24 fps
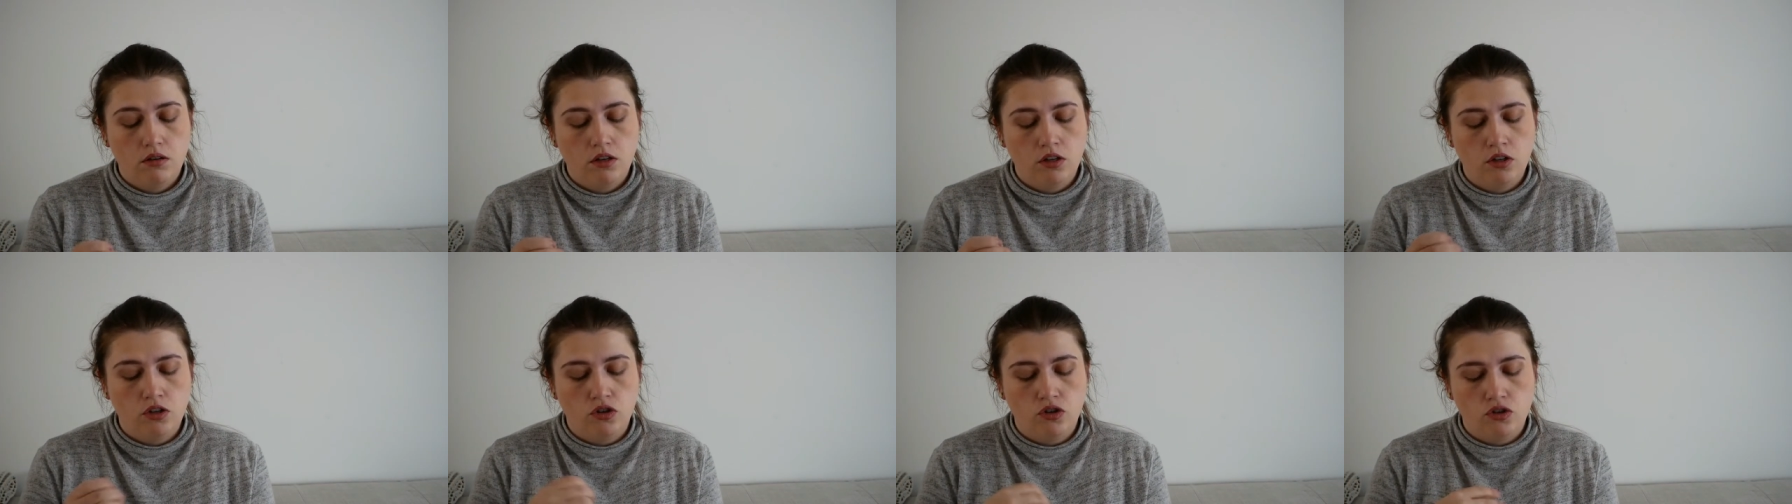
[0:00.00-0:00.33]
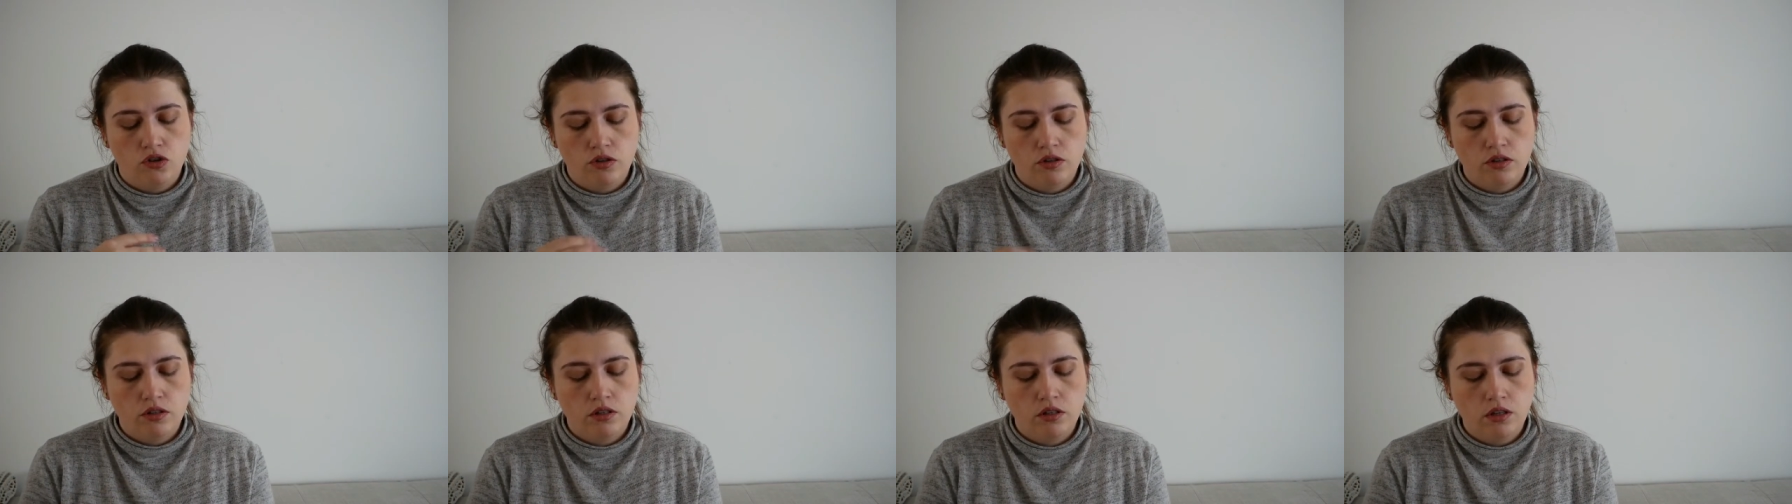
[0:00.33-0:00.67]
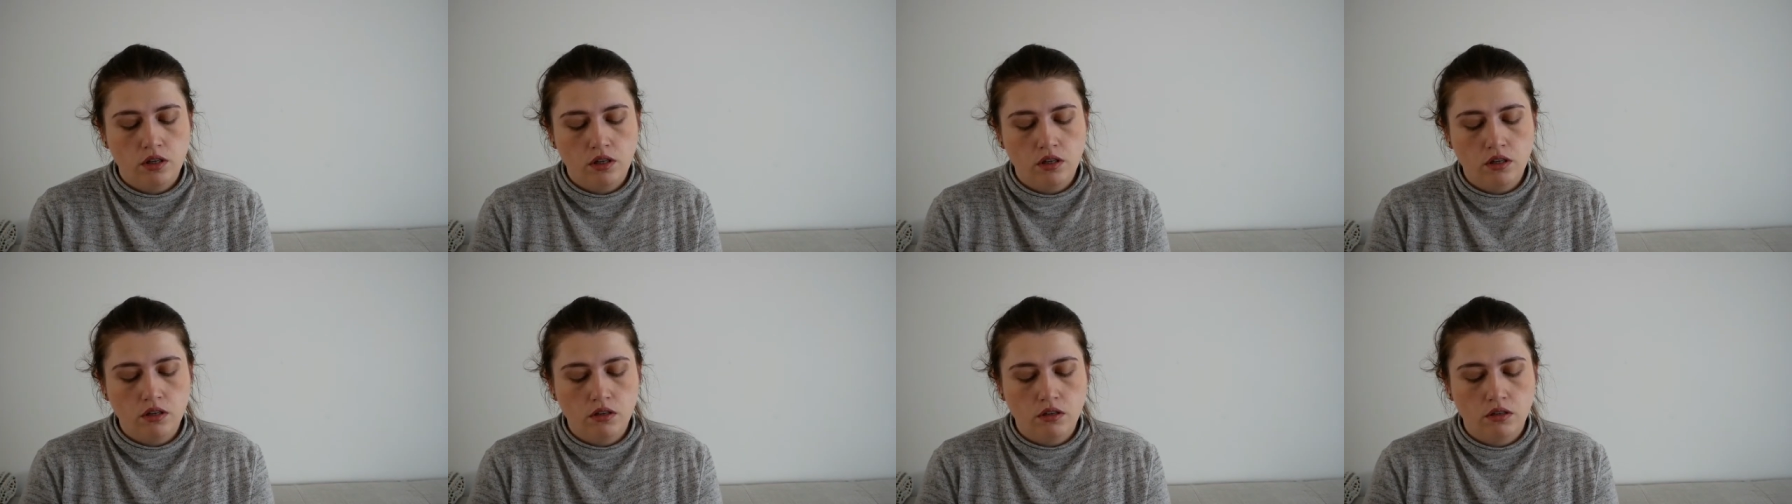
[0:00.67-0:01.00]

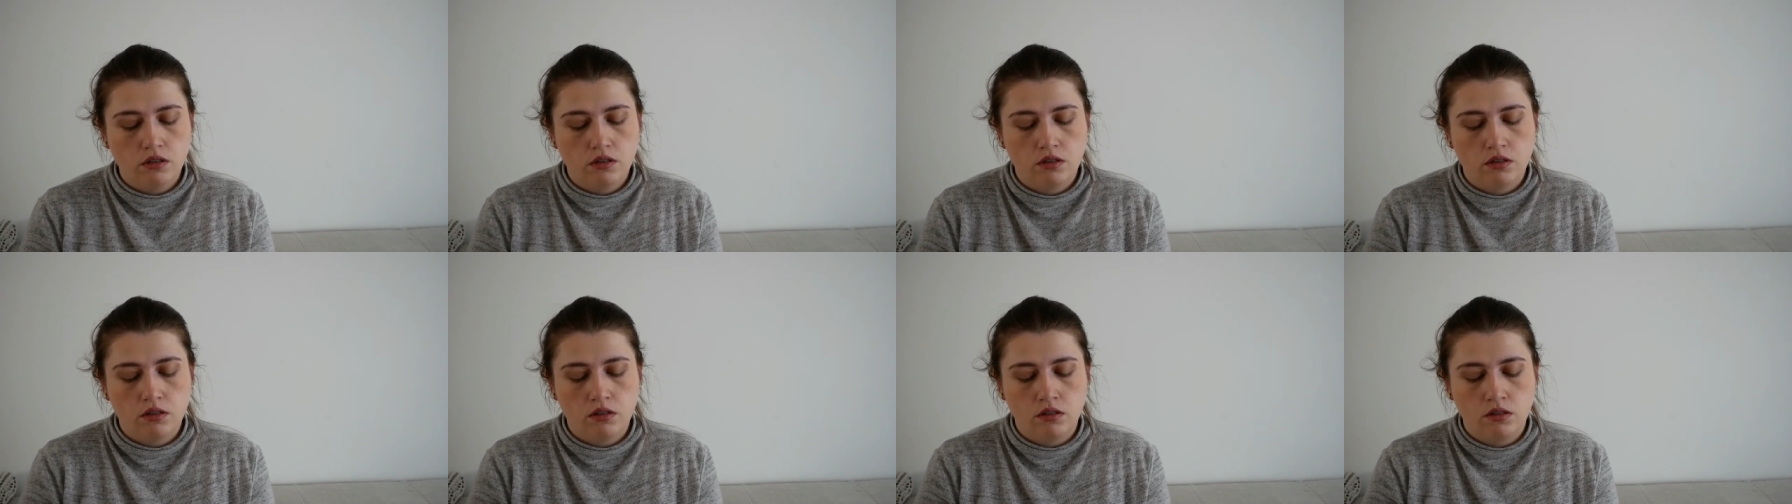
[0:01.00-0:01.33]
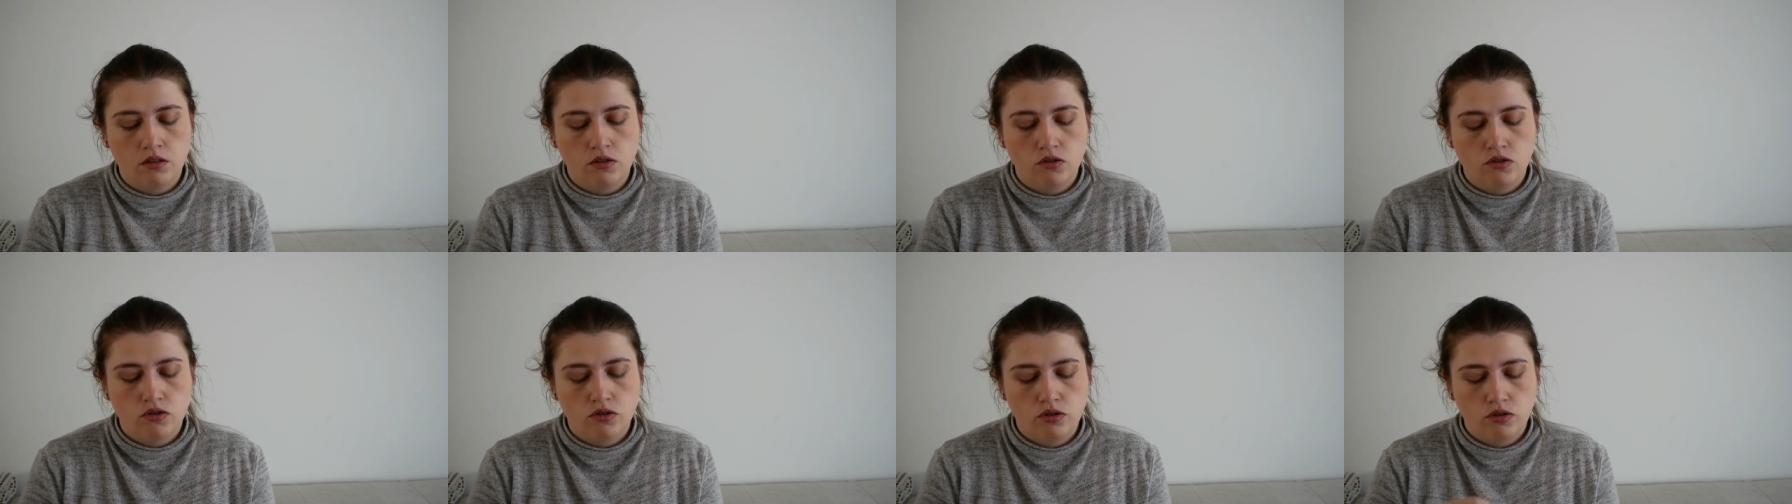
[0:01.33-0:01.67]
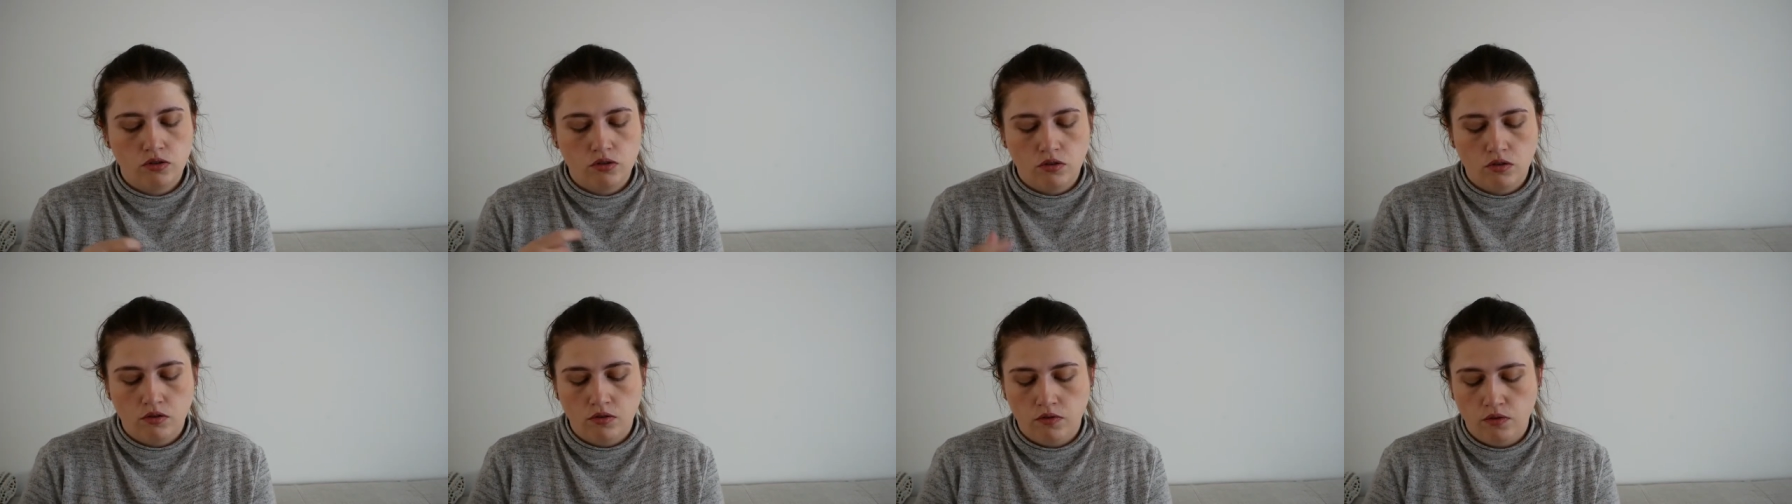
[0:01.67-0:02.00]
Interesting. It's an
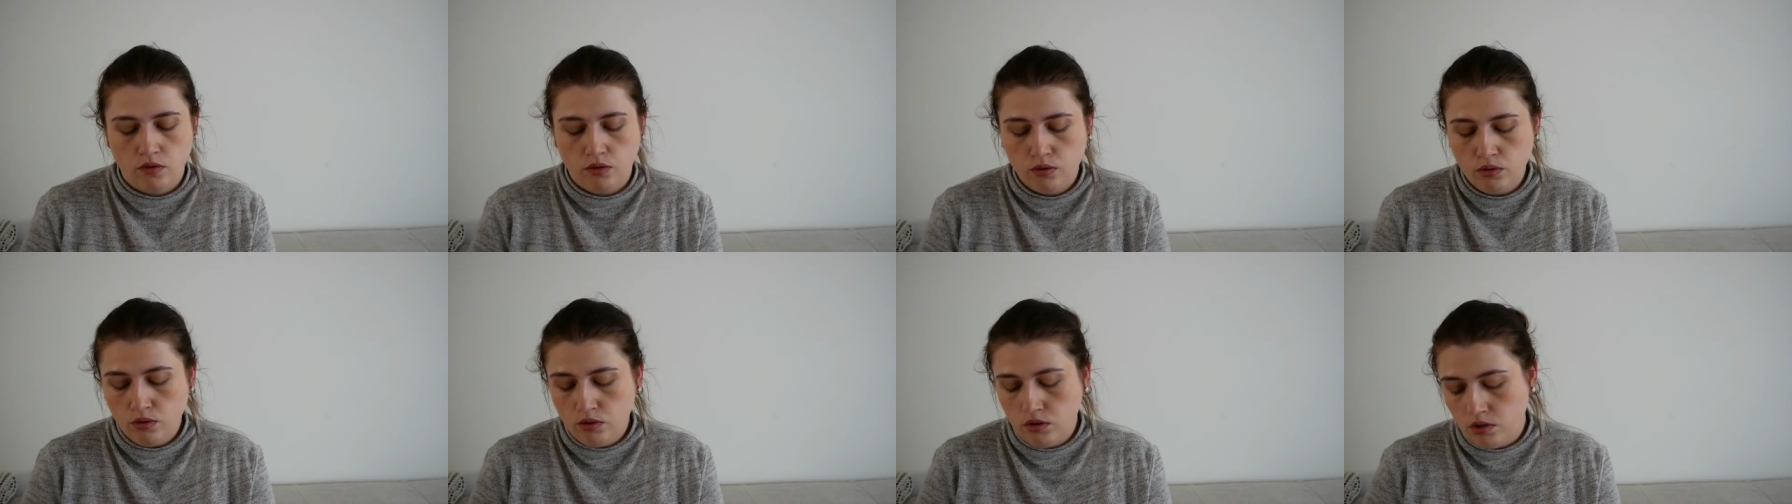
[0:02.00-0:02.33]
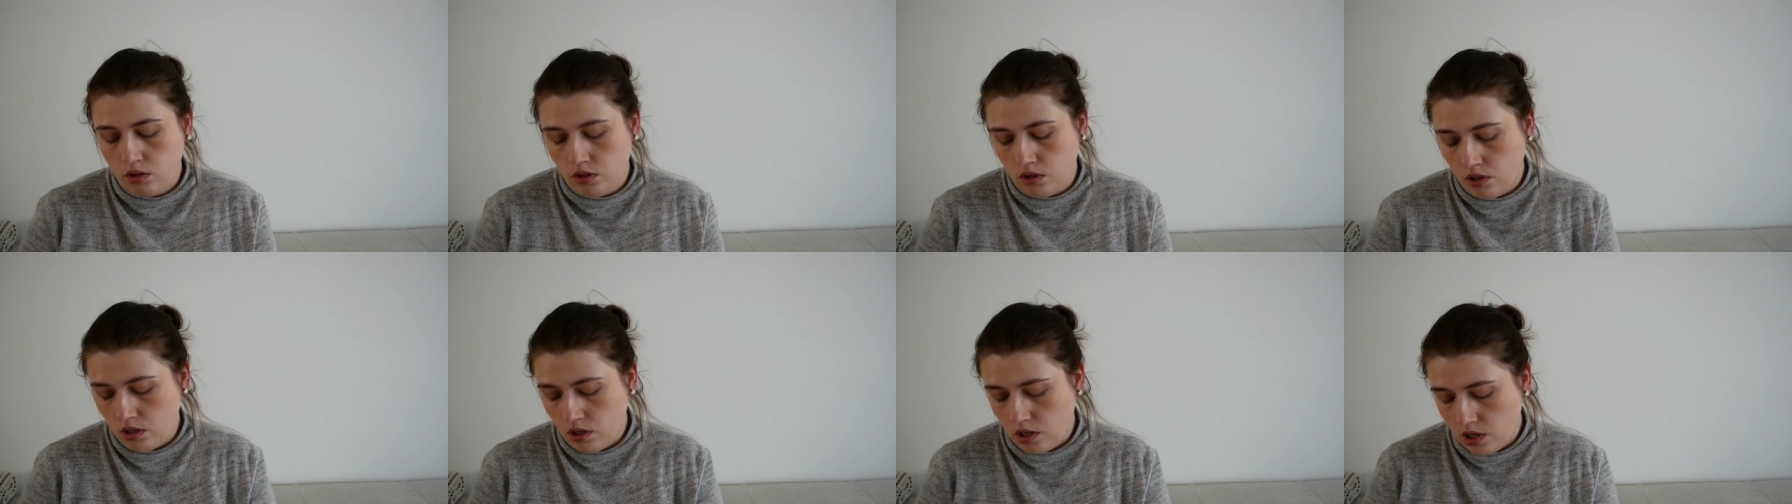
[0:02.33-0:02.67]
interesting quote.